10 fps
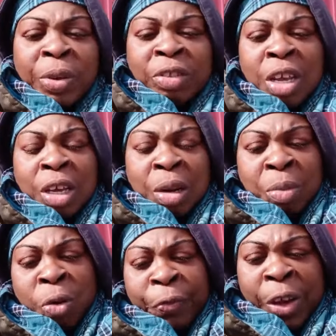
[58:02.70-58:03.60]
your thinking
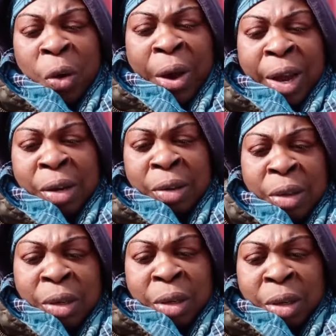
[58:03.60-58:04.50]
more for a while.
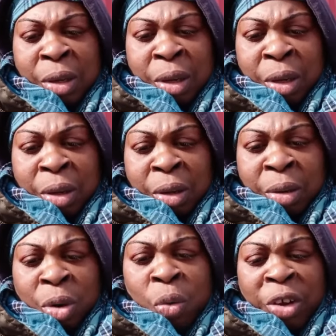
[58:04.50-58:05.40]

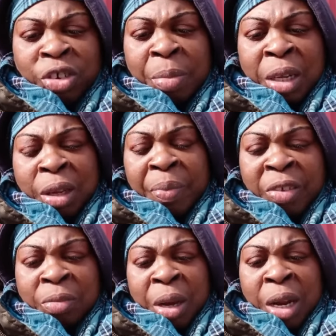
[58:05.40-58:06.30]
Oh, wash your bottom
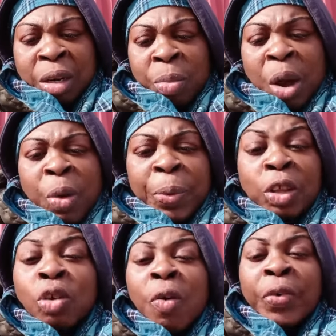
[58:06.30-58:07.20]
this morning. No, I whip
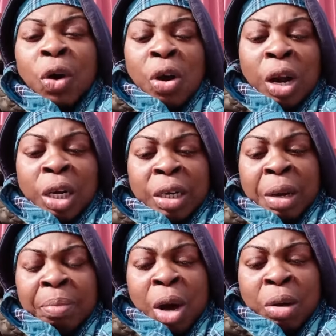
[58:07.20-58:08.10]
your tongue for come clean
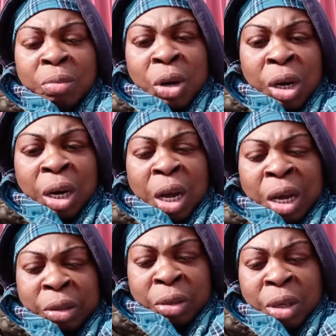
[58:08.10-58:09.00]
it, bumble
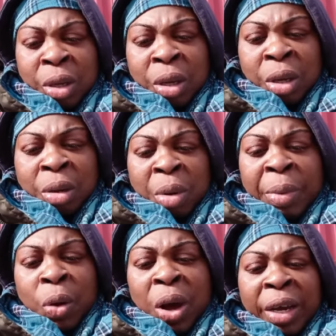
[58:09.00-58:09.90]
clot. But
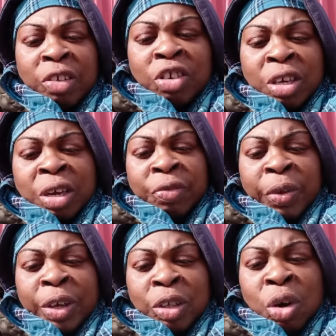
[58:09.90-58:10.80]
I don't want to catch your ears
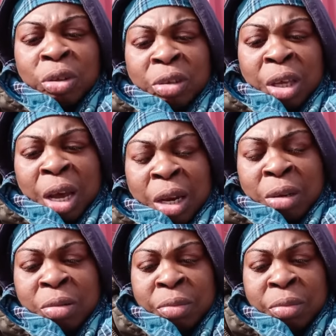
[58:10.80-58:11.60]
for your dirty girl.